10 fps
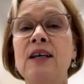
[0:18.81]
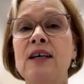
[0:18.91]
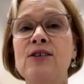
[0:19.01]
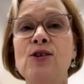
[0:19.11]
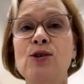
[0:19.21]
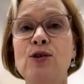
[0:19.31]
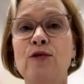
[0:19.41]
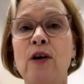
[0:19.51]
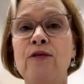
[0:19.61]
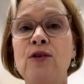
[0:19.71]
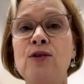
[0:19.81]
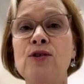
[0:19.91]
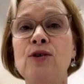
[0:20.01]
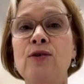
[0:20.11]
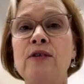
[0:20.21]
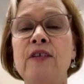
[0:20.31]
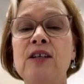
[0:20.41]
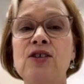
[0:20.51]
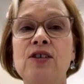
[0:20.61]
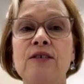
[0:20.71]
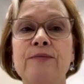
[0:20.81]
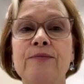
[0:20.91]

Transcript: in search of refuge or adventure.